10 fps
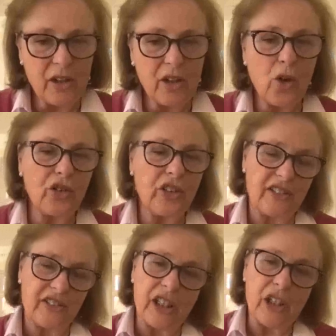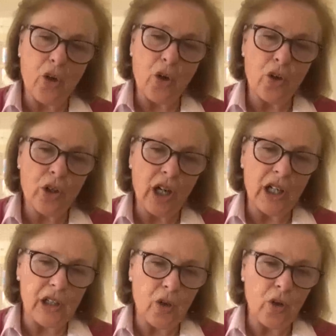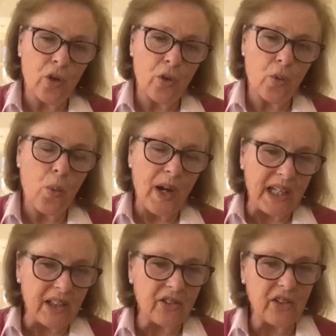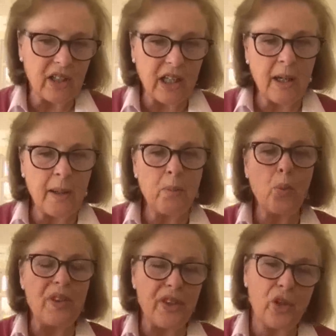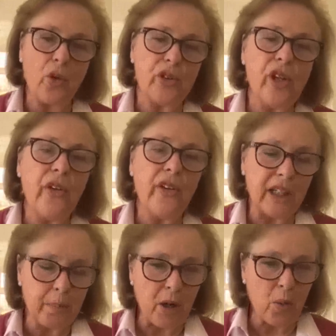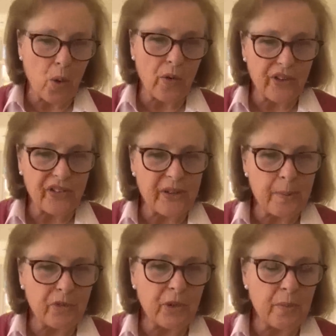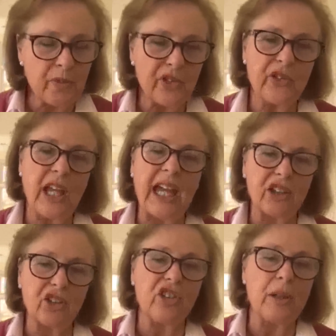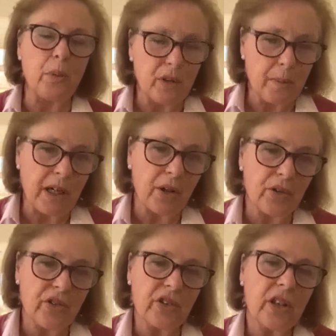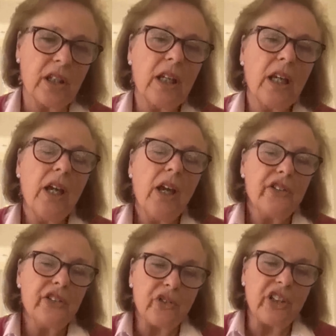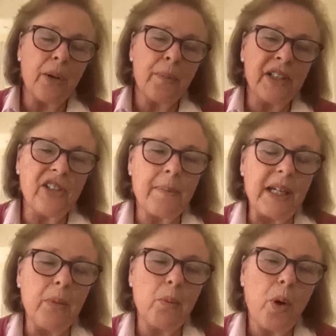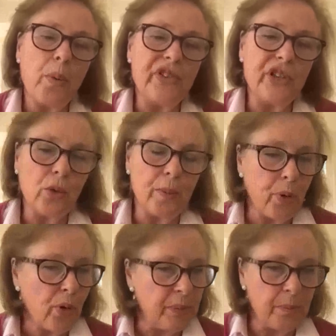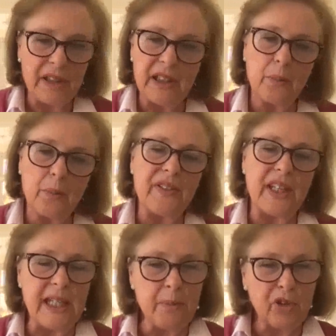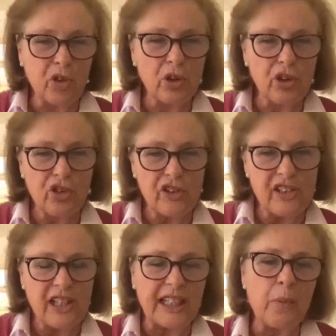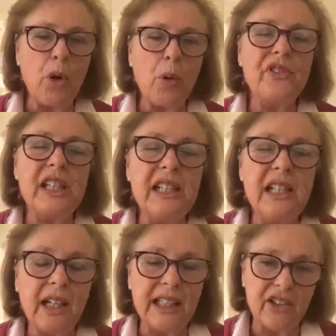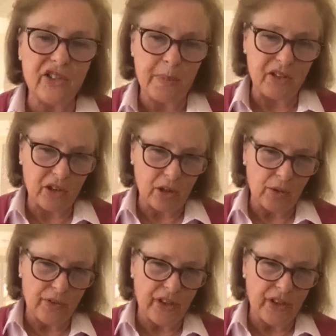gosh, that's a long wait with the not knowing about what the symptoms actually were about. So tell me, Debbie, what was your appointment with the hematologist like? And what was it like to be told